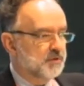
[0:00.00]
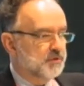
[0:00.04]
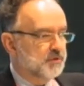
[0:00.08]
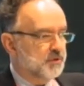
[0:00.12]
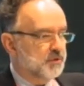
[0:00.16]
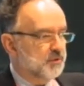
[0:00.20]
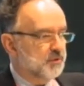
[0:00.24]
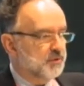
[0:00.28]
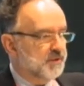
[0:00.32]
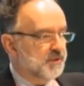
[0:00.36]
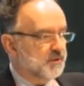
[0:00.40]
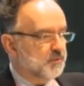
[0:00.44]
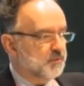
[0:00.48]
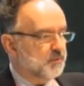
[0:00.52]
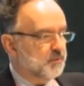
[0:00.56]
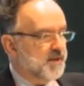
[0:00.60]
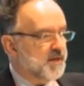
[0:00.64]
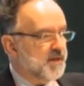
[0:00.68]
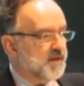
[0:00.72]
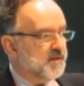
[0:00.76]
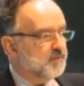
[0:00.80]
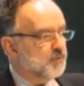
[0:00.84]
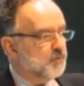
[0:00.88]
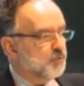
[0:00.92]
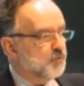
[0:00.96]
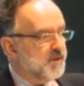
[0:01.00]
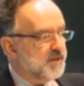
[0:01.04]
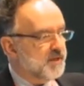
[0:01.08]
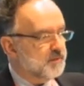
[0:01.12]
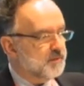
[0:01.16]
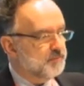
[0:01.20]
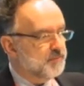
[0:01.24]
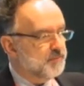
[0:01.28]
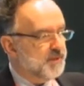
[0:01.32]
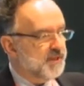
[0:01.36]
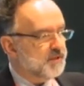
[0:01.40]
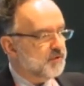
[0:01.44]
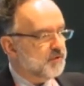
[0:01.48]
so that we have a
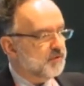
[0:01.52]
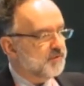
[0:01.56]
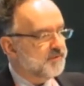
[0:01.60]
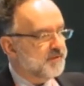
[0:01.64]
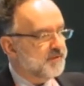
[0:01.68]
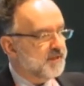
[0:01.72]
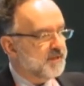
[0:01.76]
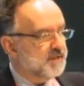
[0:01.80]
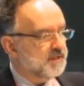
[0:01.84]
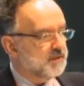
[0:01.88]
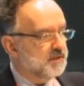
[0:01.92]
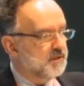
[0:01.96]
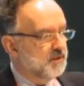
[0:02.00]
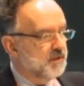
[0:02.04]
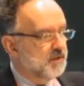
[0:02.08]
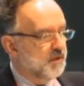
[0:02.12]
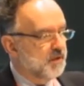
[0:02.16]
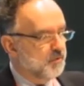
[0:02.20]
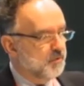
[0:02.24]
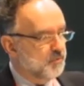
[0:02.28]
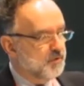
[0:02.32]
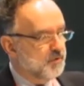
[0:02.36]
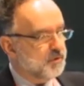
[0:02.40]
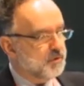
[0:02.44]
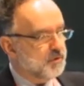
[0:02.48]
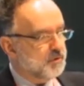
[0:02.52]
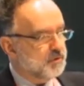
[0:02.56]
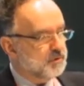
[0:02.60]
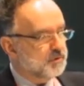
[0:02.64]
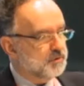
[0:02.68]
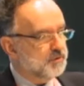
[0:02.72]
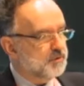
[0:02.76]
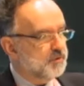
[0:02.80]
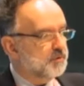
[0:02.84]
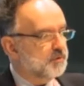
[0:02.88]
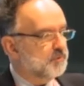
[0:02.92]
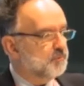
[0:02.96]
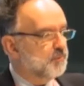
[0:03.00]
better fed
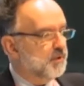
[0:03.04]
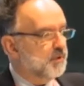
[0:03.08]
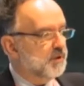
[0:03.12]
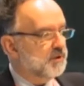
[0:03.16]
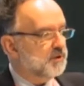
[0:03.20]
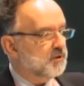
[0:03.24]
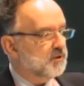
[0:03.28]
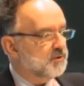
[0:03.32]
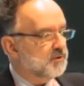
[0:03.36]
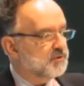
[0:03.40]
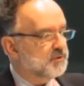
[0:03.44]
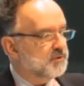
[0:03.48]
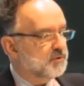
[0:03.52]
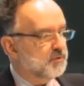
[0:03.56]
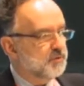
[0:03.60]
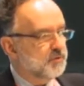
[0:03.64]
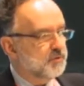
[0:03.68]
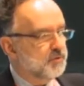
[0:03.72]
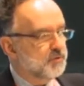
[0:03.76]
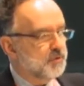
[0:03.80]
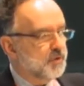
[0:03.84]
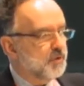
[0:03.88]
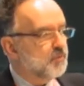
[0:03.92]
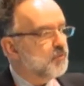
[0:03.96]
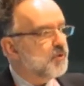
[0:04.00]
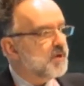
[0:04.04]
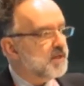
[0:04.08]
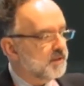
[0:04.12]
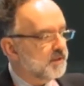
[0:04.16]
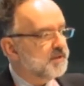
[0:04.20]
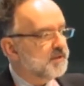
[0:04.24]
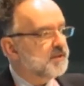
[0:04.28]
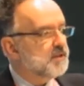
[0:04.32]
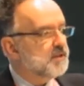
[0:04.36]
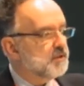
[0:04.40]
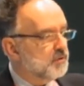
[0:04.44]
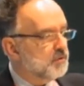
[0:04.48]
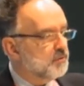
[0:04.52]
world, but also a
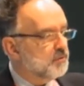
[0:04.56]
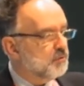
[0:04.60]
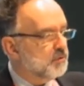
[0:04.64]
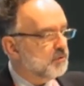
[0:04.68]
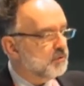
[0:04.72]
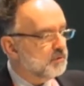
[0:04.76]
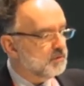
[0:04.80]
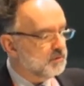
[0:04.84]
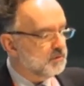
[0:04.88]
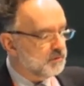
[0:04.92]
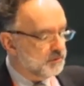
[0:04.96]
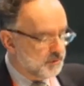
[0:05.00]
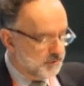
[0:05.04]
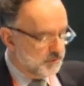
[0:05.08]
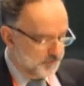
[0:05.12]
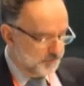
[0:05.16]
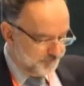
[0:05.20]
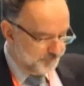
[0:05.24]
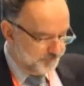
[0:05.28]
wealthier world.